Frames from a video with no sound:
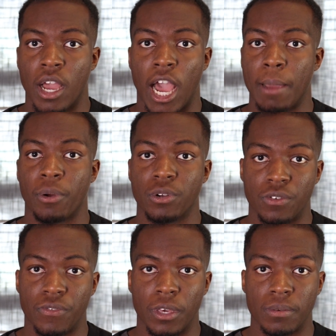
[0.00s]

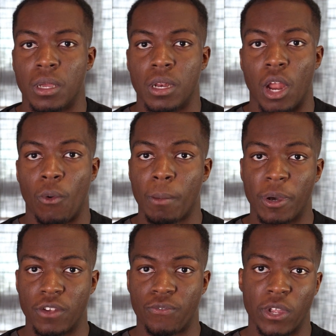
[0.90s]
hypertrophy. Now, what
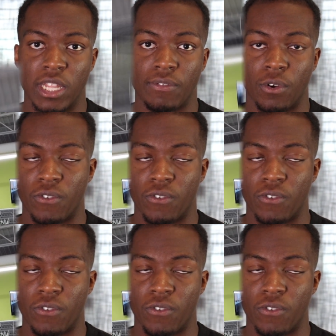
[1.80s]
about the front lever